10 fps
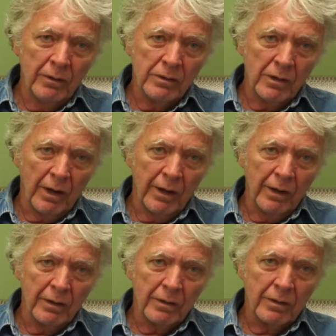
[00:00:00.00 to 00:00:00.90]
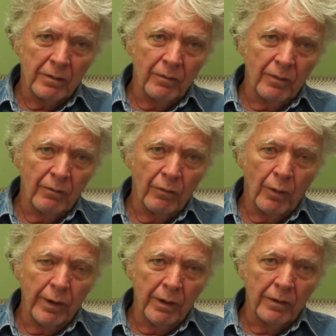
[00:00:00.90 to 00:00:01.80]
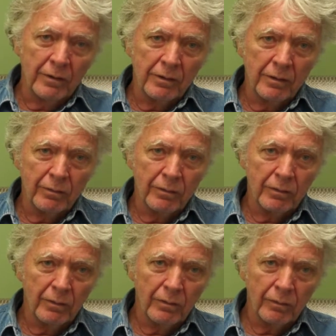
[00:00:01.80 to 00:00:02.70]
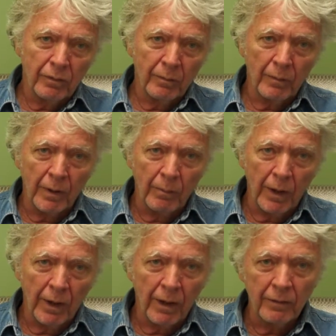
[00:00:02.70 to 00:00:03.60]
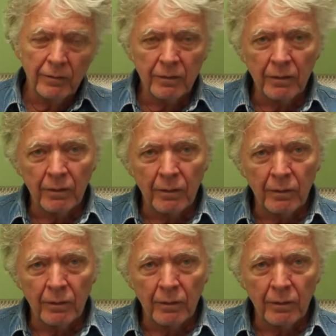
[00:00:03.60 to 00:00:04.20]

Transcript: giant voyage from my past, and